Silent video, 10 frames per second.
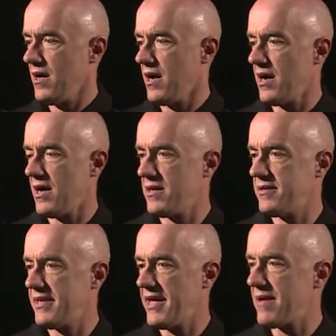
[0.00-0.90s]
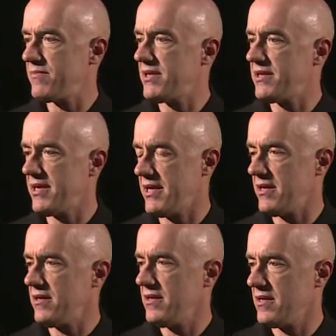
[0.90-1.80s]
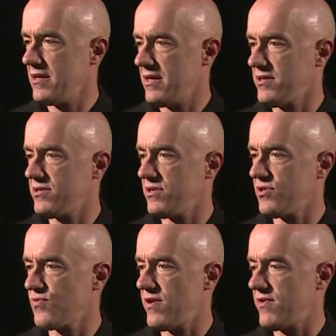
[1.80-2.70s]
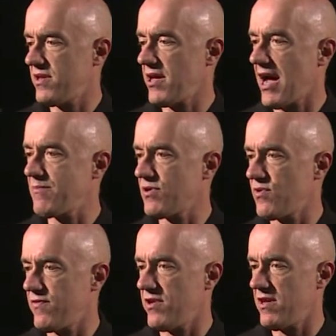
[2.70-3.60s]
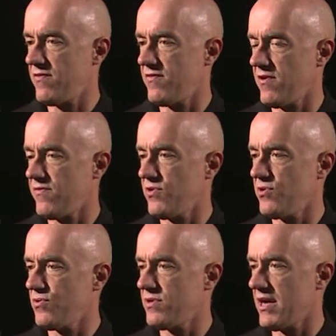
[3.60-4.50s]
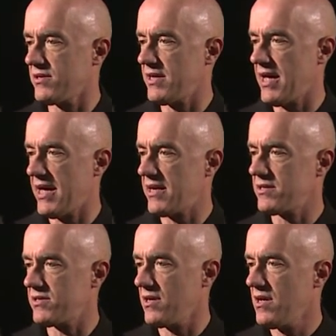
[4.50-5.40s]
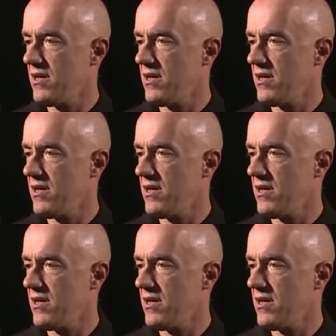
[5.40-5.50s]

Uh, dm dt is the derivative, time derivative of u delta x.